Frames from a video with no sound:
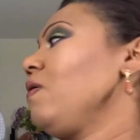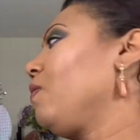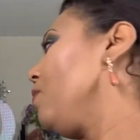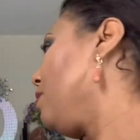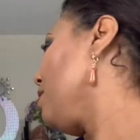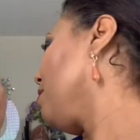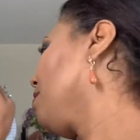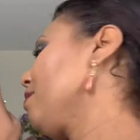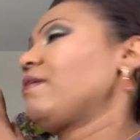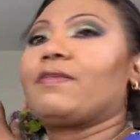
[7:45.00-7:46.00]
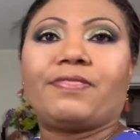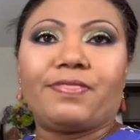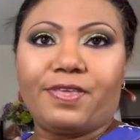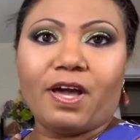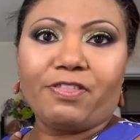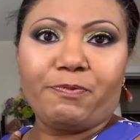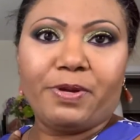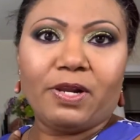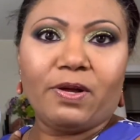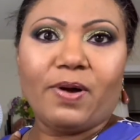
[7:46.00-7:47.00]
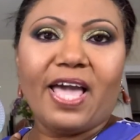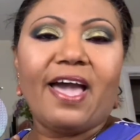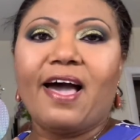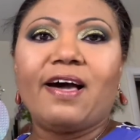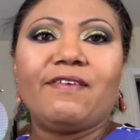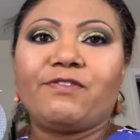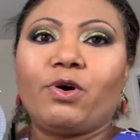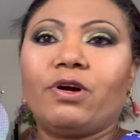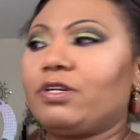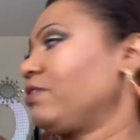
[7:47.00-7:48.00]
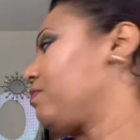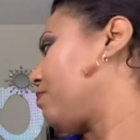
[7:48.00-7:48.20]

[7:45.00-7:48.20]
or the other pillow I have or